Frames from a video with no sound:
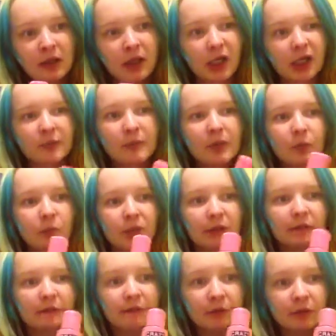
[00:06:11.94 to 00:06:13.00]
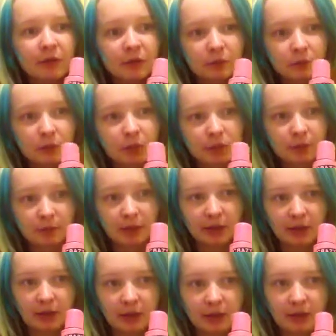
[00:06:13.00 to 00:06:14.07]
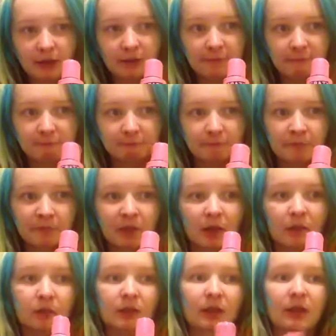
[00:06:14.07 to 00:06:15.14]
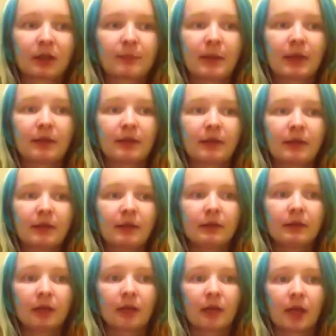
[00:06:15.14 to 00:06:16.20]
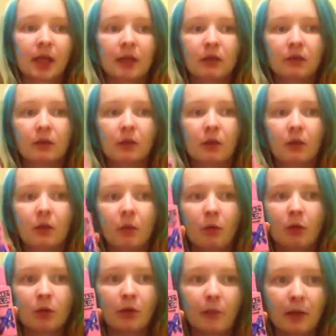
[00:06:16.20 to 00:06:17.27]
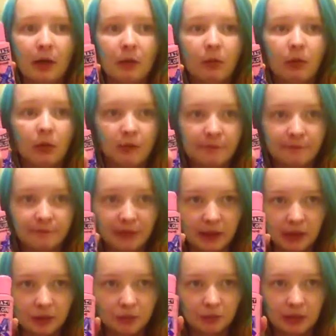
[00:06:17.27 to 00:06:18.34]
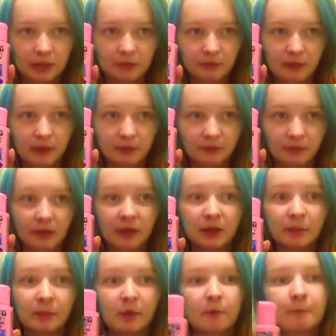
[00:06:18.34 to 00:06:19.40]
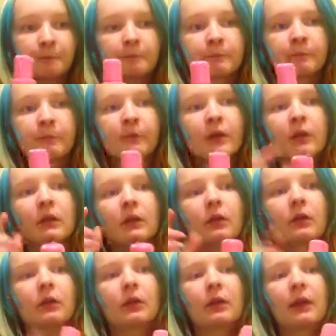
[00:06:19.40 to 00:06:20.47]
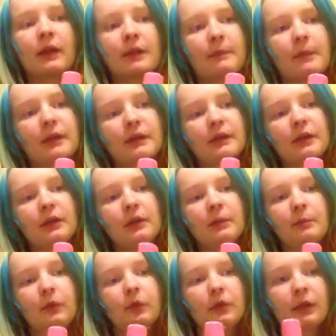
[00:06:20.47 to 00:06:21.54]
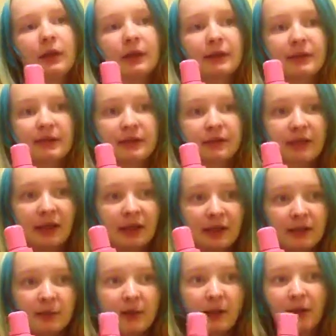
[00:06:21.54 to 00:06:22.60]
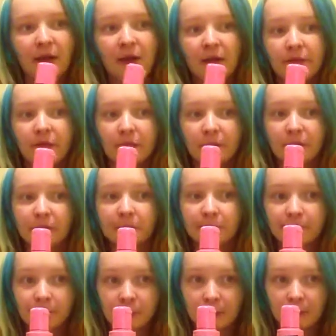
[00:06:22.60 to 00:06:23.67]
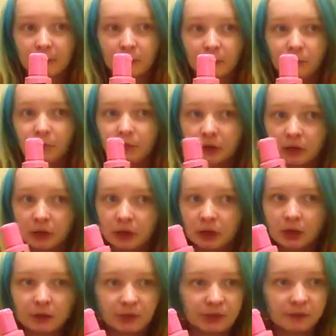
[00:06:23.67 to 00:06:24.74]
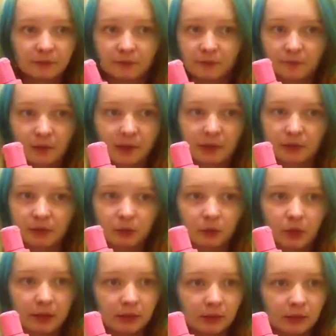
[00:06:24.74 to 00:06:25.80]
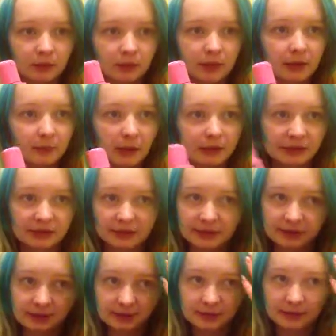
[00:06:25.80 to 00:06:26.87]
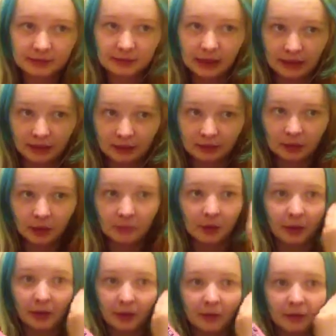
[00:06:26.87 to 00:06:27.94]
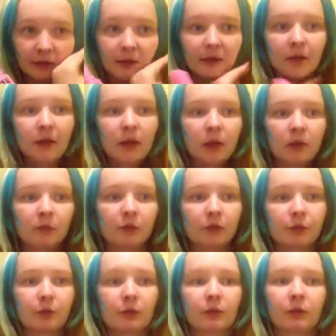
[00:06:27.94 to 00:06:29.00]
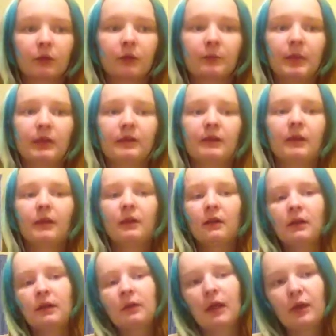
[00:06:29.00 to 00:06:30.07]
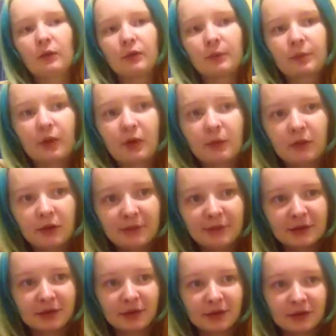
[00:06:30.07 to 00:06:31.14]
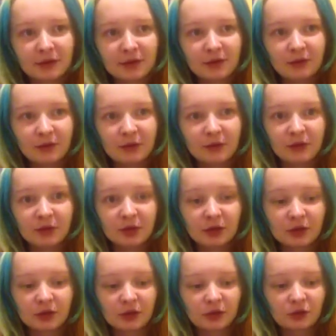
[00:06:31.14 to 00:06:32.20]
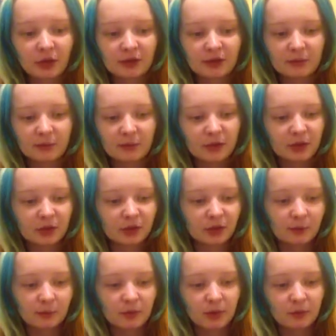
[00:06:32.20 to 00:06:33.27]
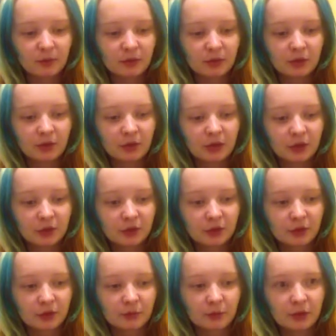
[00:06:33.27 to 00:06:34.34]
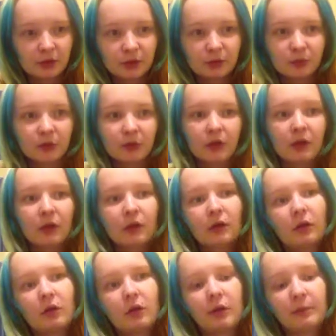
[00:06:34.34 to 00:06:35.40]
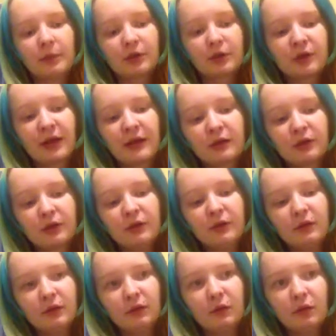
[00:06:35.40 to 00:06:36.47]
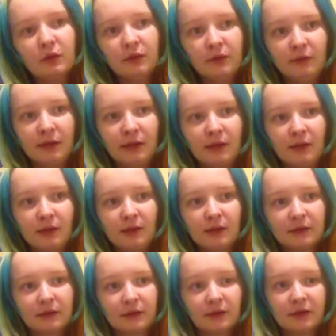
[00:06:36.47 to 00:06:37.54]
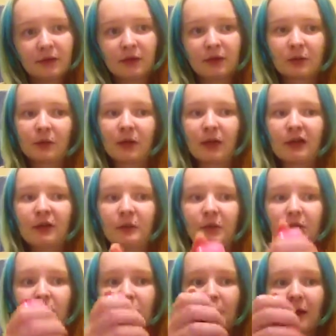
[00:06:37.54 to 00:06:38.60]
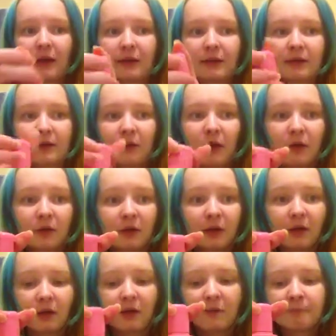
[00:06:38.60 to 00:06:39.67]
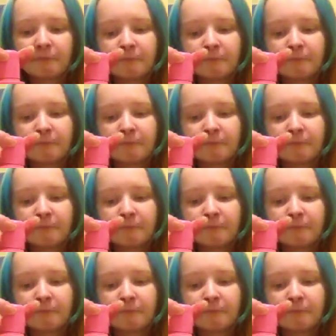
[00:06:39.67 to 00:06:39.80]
I admit, when I first washed my hair, I was expecting this to like all come out or fade really fast, but luckily it stayed in my hair for like 3 months, didn't fade quickly, managed to stick to my hair, which was good. I mean, that was probably because I used the Tresemme shampoo and conditioner, which was colour protection and colour revitaliser, so that's why the blue lasted longer.